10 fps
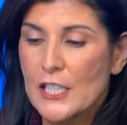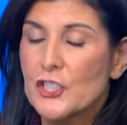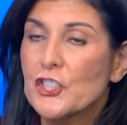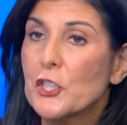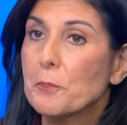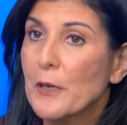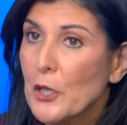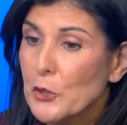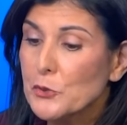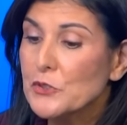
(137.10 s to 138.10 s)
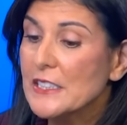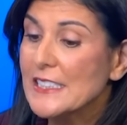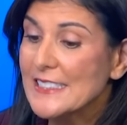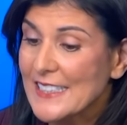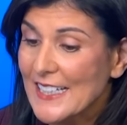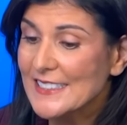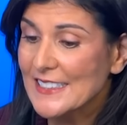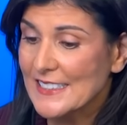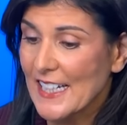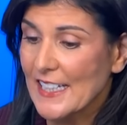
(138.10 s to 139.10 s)
She opposed
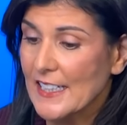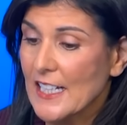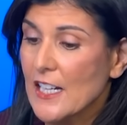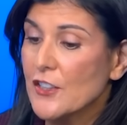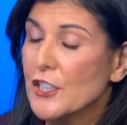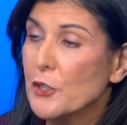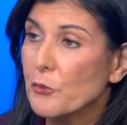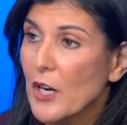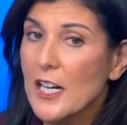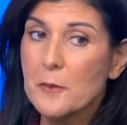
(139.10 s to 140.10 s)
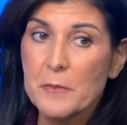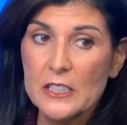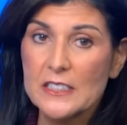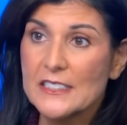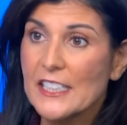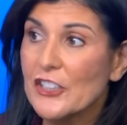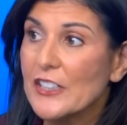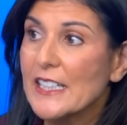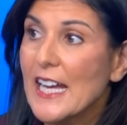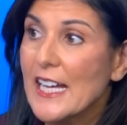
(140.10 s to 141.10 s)
designating the Iran
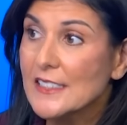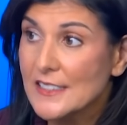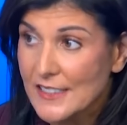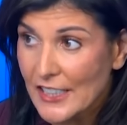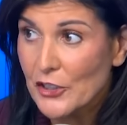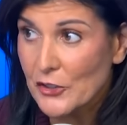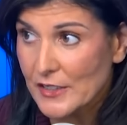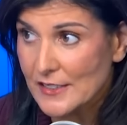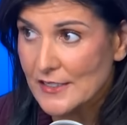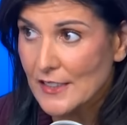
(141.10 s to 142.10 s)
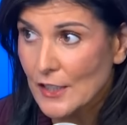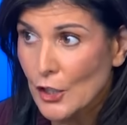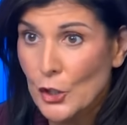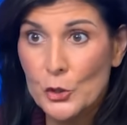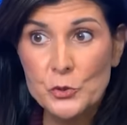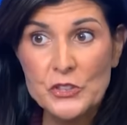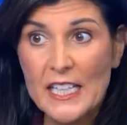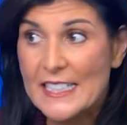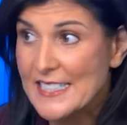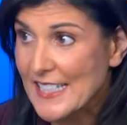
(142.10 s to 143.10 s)
military as terrorists who
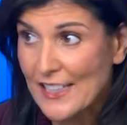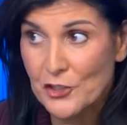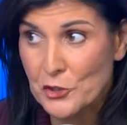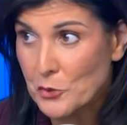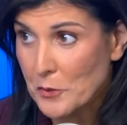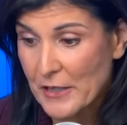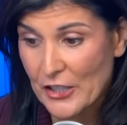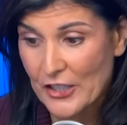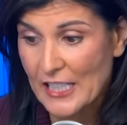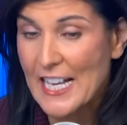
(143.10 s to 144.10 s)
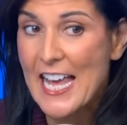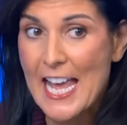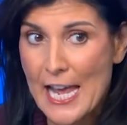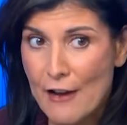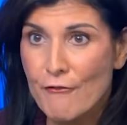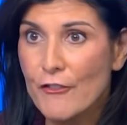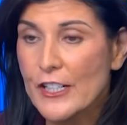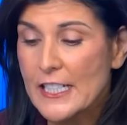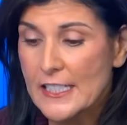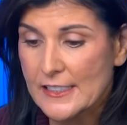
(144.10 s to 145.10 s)
say death to America
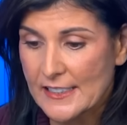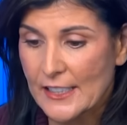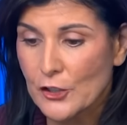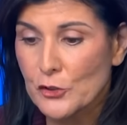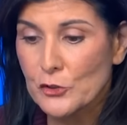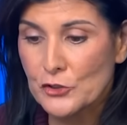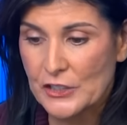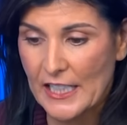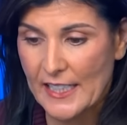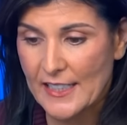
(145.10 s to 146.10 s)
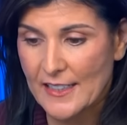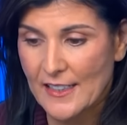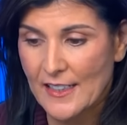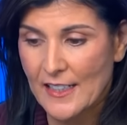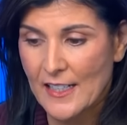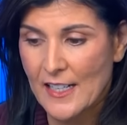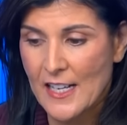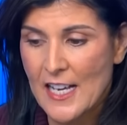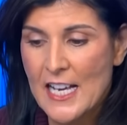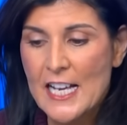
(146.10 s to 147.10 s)
every single day.
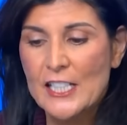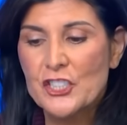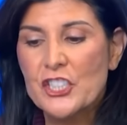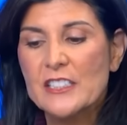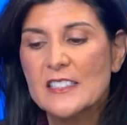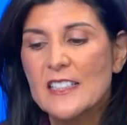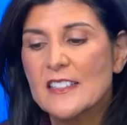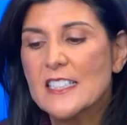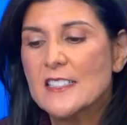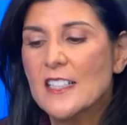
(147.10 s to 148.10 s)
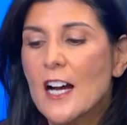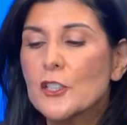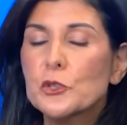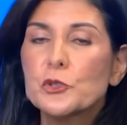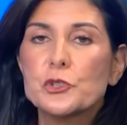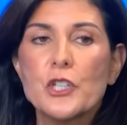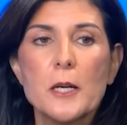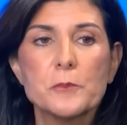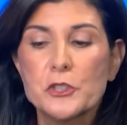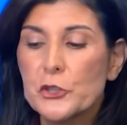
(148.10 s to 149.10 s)
She said that Donald
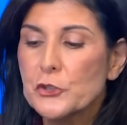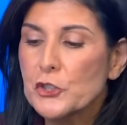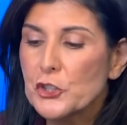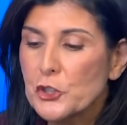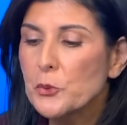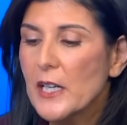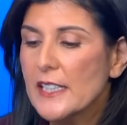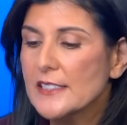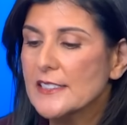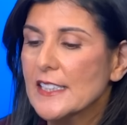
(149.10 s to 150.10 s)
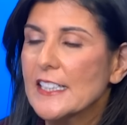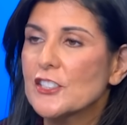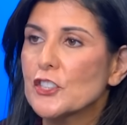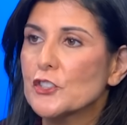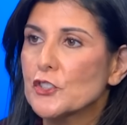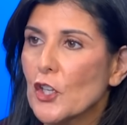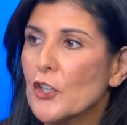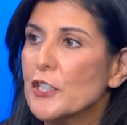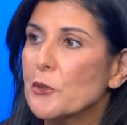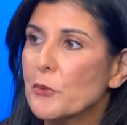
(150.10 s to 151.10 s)
Trump turned the U.S. into
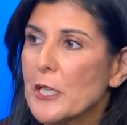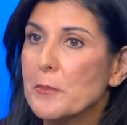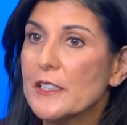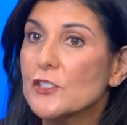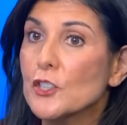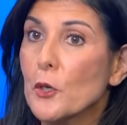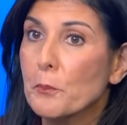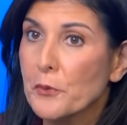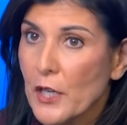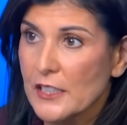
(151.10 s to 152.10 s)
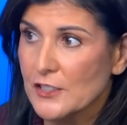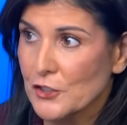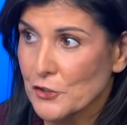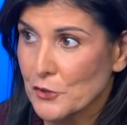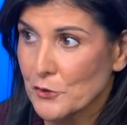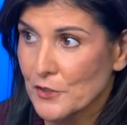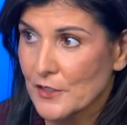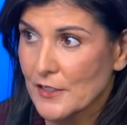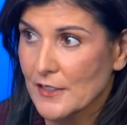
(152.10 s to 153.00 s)
Saudi Arabia's prostitute.